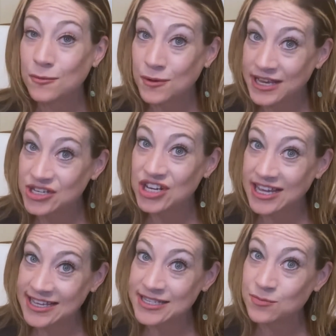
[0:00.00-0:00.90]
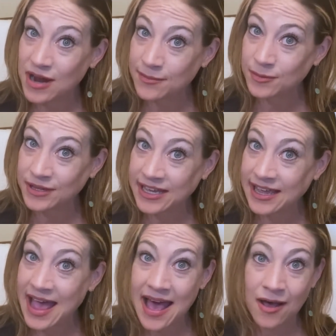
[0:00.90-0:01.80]
which is
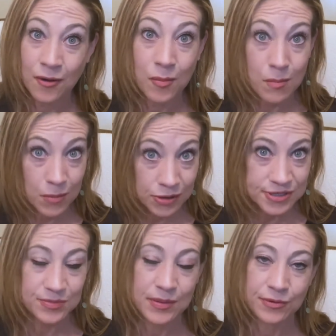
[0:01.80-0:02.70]
probably how most